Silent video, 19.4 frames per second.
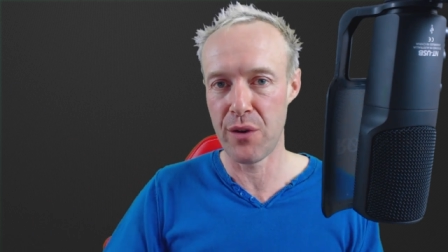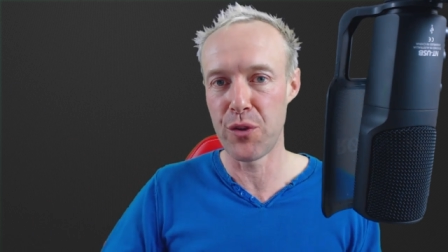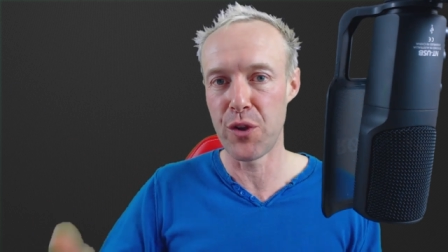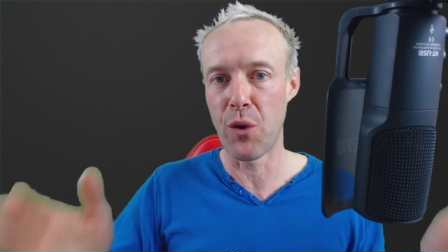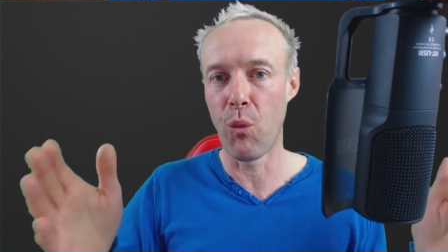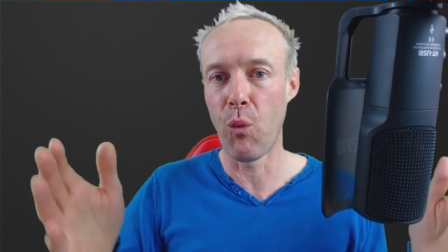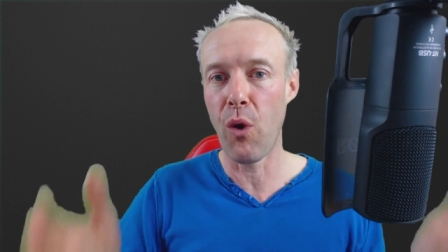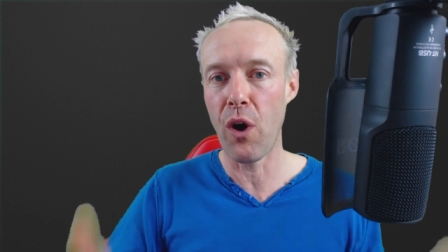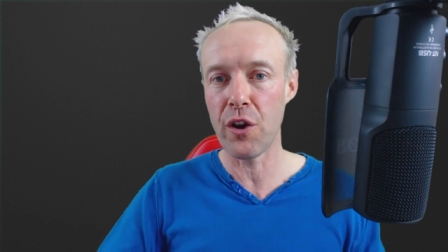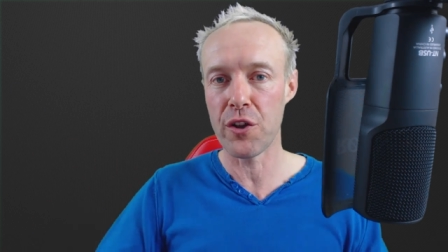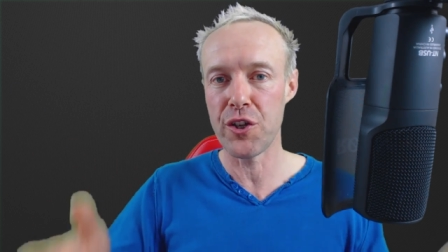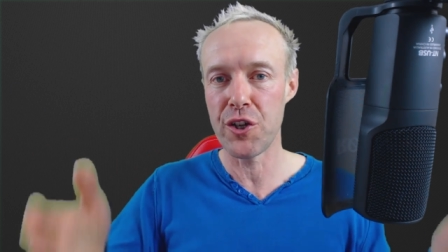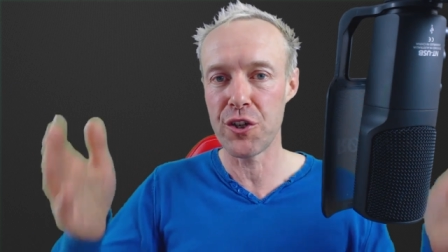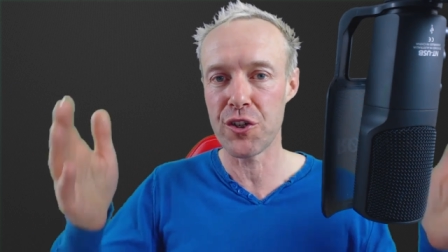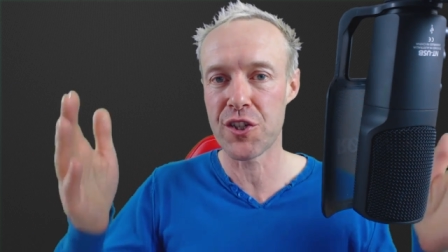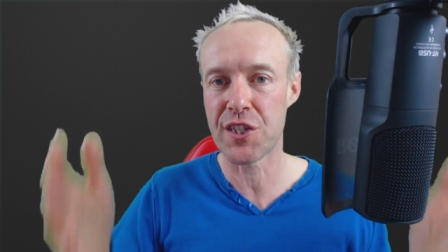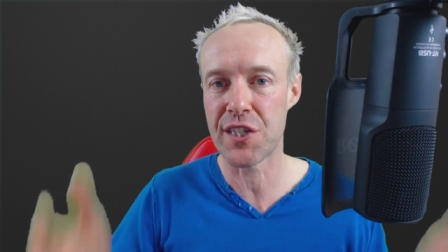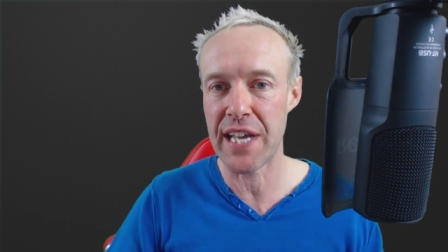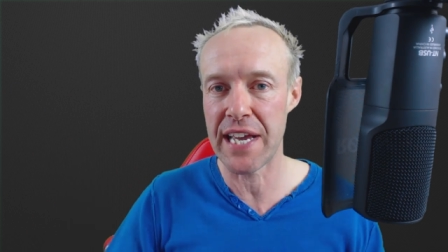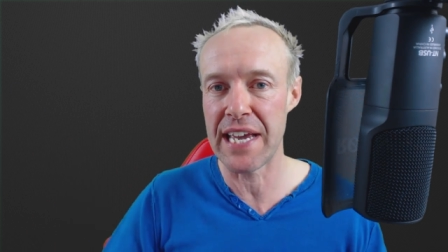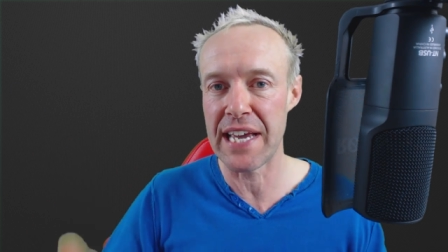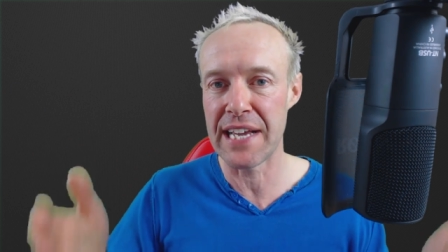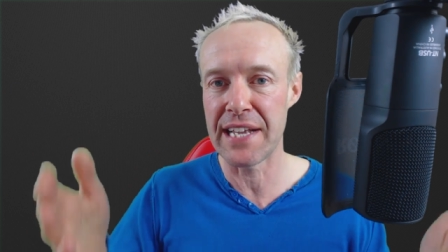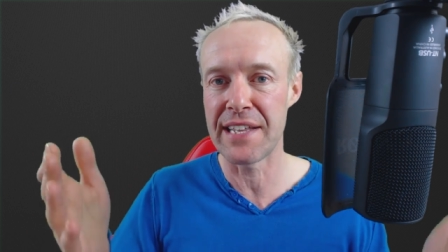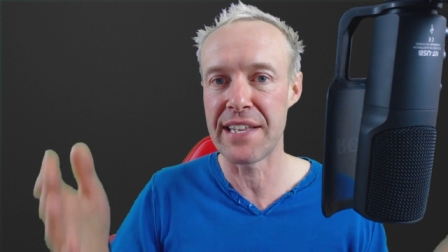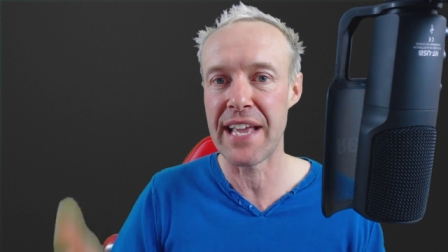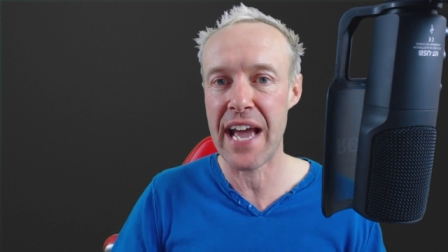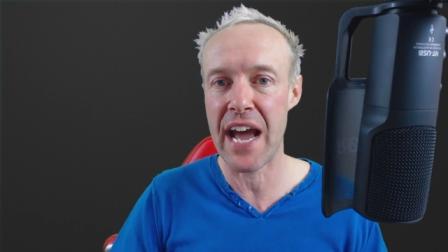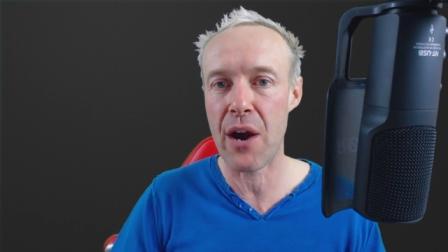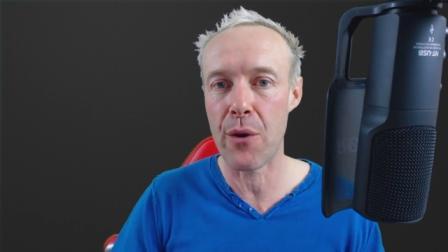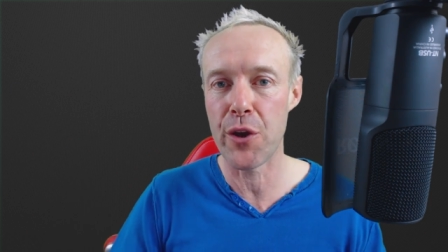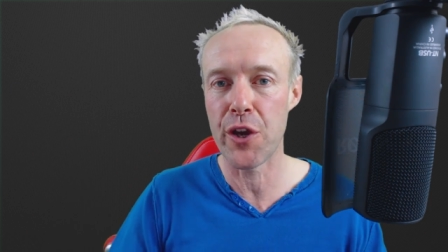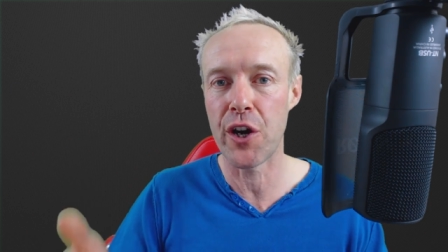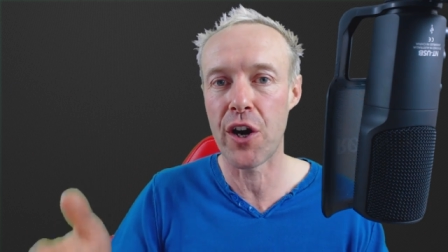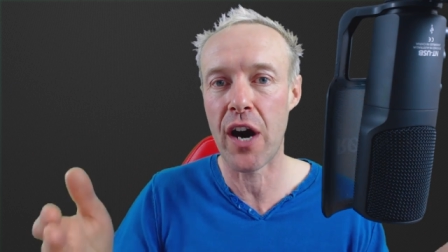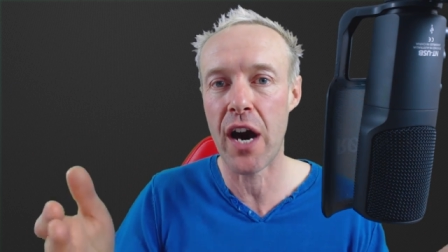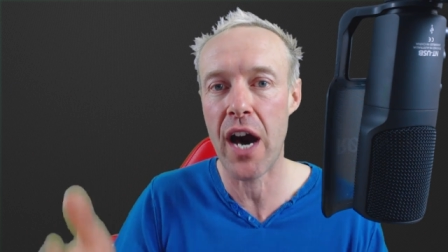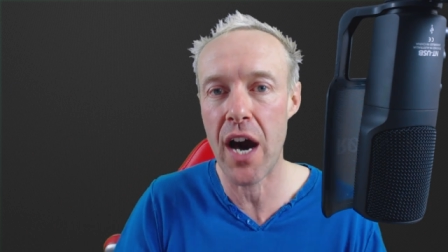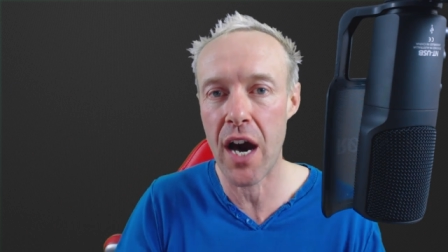that what you're saying now
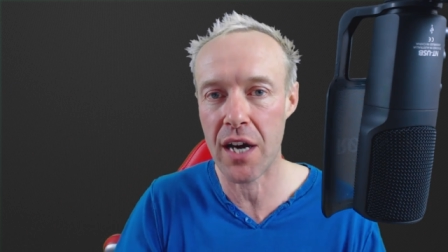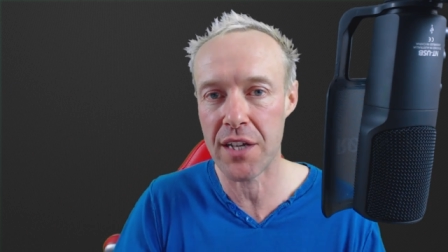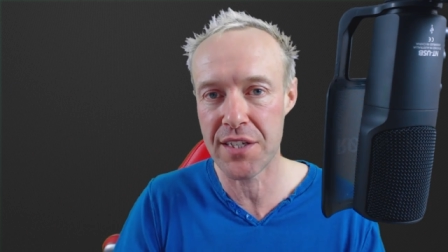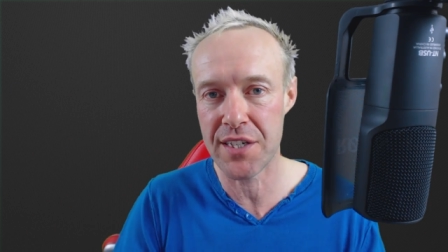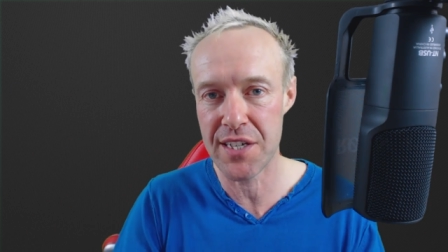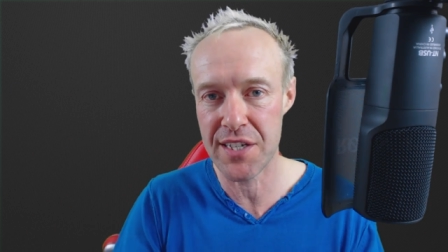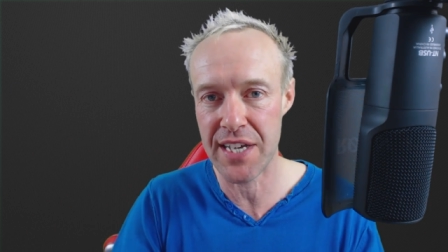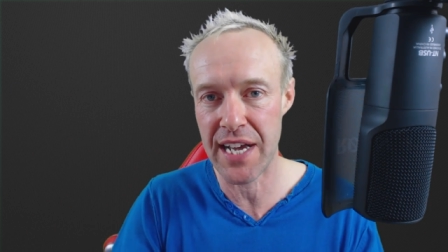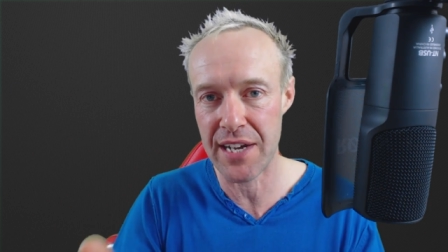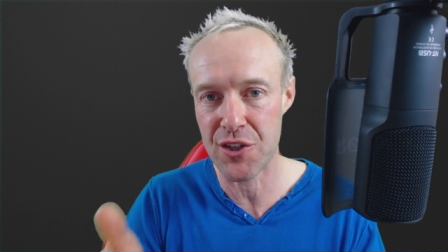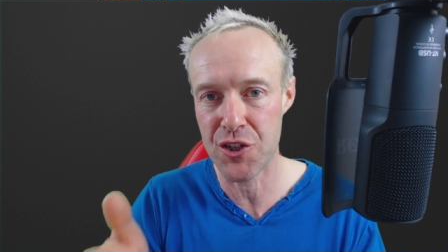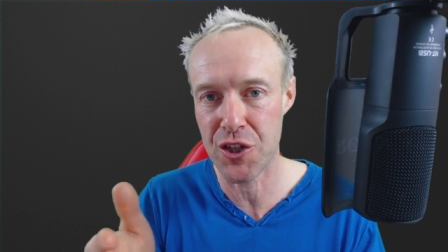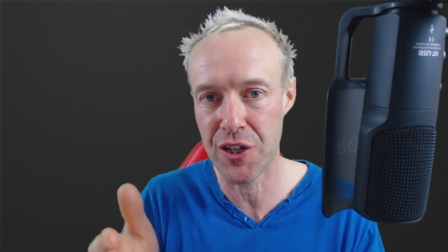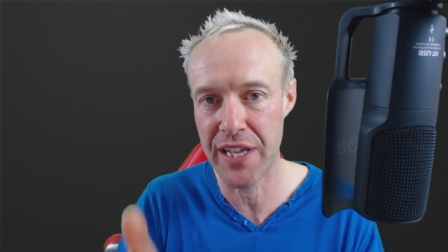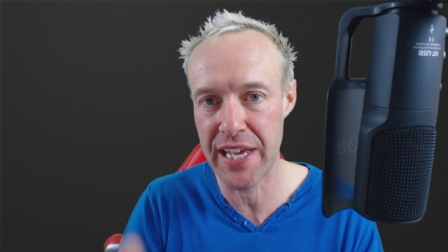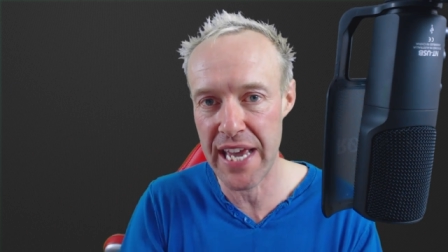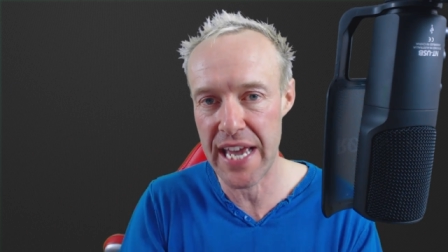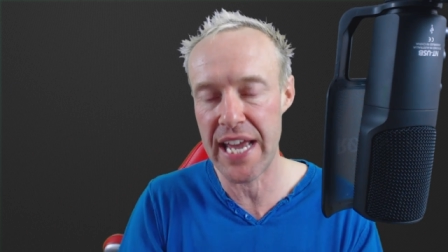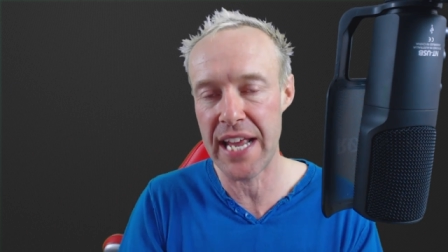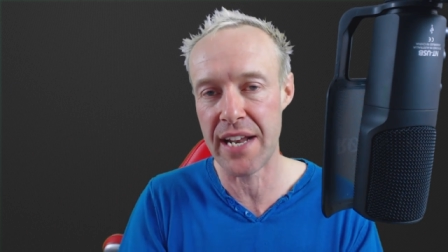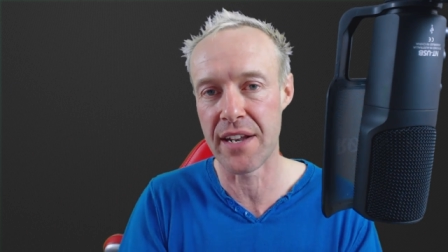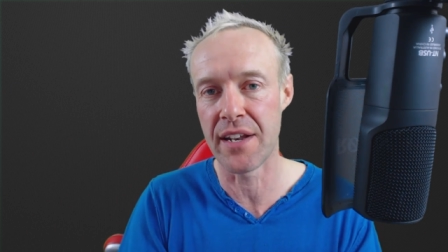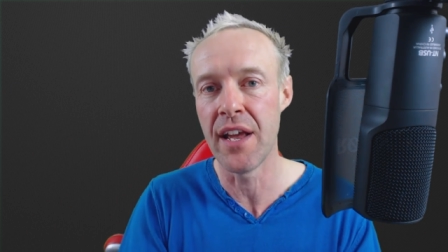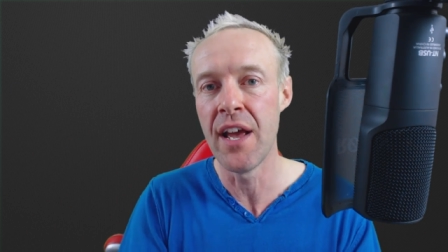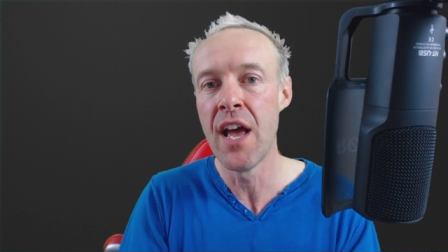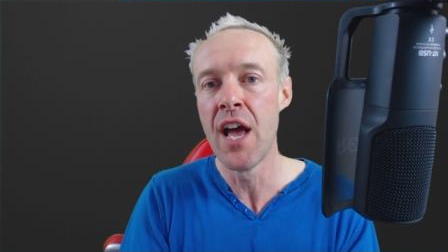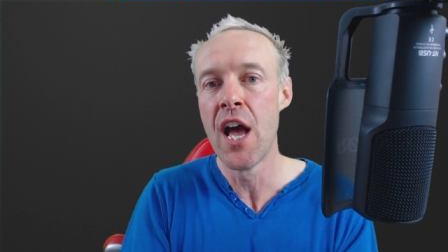your heart is actually in,